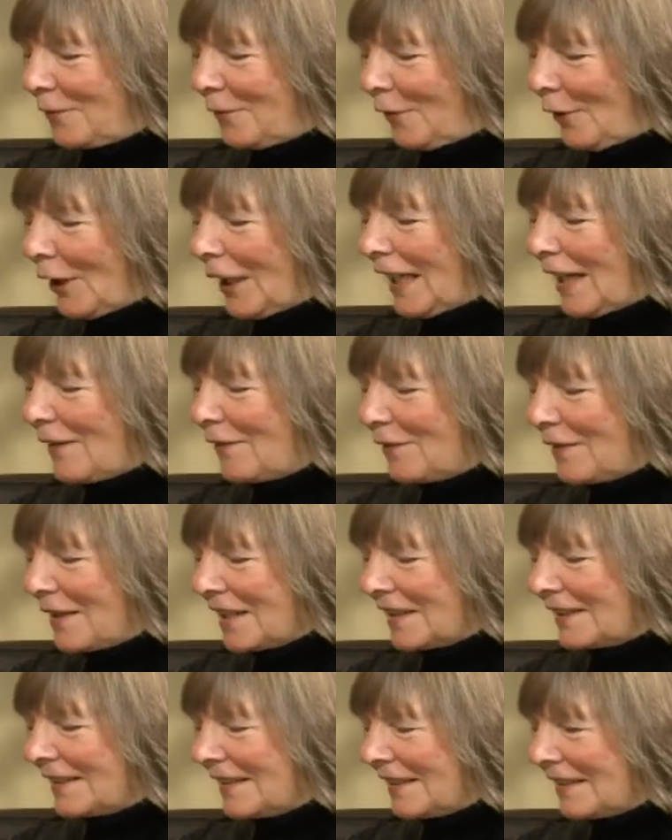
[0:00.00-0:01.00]

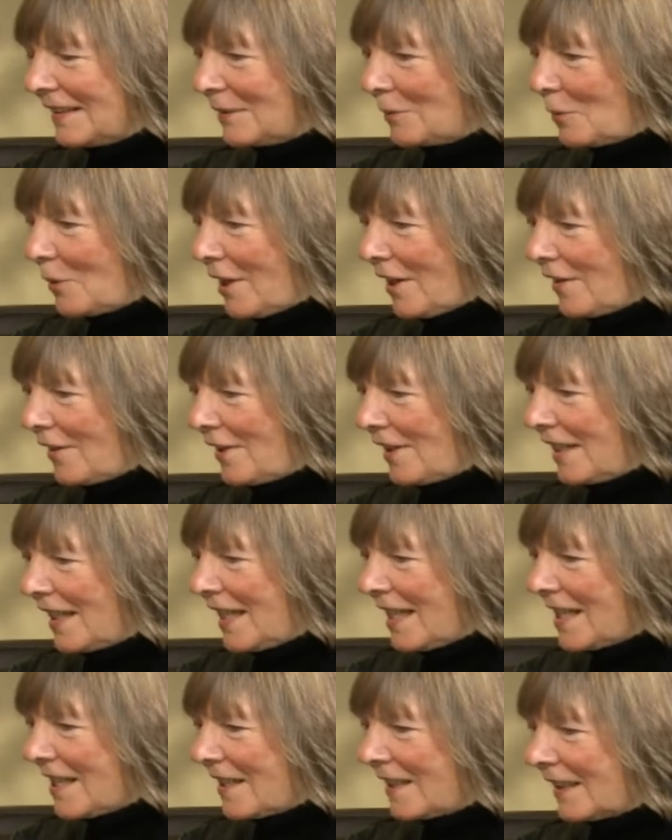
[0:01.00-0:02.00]
forgiveness is one of
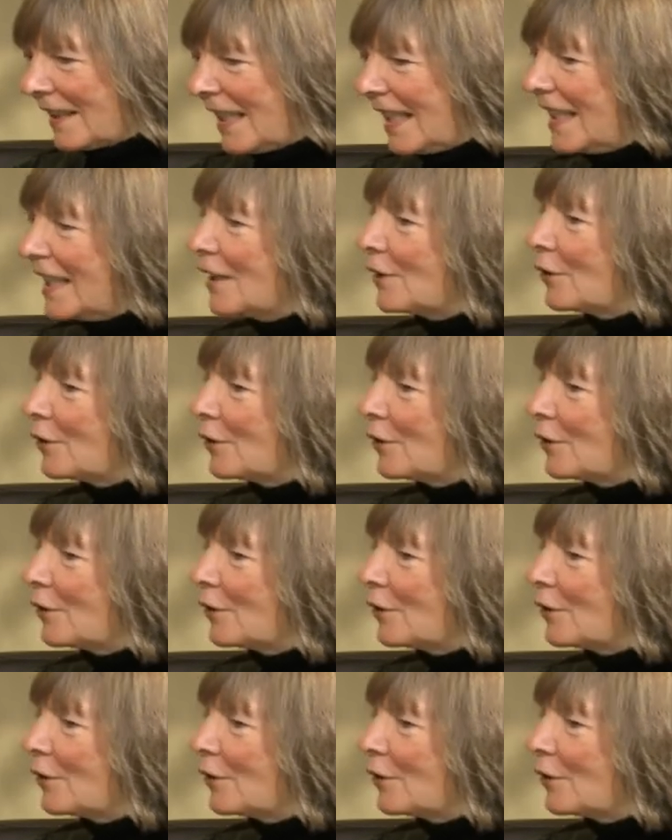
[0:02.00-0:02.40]
the uh, key